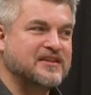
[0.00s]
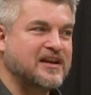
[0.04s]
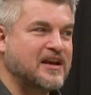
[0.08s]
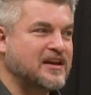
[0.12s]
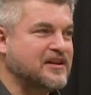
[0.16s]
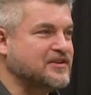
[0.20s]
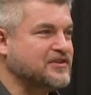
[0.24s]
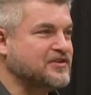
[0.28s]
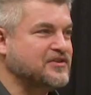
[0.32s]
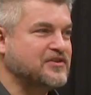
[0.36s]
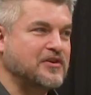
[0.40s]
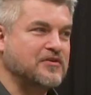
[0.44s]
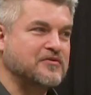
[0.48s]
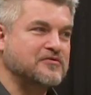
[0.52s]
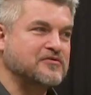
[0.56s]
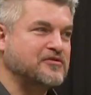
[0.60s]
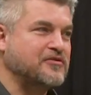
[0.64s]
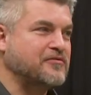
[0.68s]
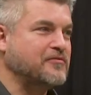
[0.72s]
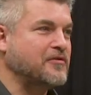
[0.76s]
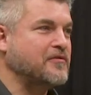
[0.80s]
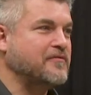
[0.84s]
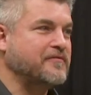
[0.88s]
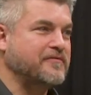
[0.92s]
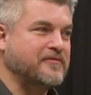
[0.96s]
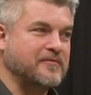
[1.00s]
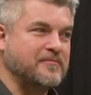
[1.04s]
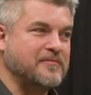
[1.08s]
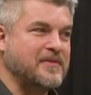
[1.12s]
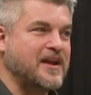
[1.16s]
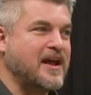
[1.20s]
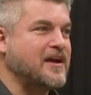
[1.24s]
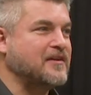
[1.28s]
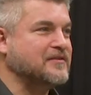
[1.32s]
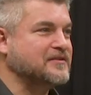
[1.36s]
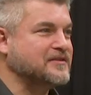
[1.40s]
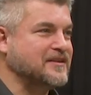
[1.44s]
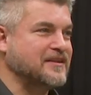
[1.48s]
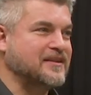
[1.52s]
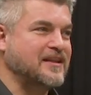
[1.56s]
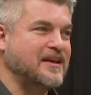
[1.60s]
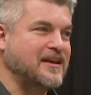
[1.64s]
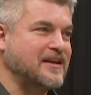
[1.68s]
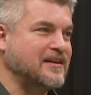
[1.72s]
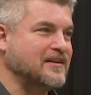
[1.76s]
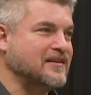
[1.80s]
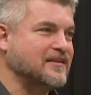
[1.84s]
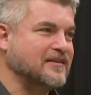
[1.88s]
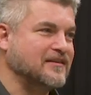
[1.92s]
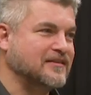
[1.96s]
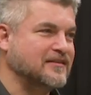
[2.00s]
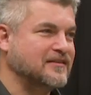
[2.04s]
not a stone's throw from now to then.